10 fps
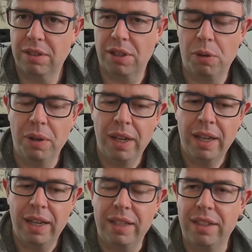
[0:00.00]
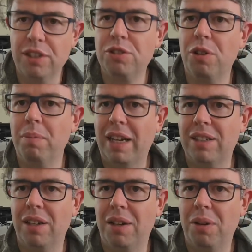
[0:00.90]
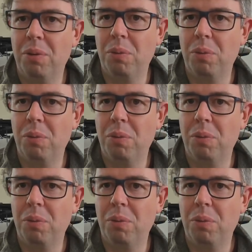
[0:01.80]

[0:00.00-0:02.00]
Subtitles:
So it does not matter,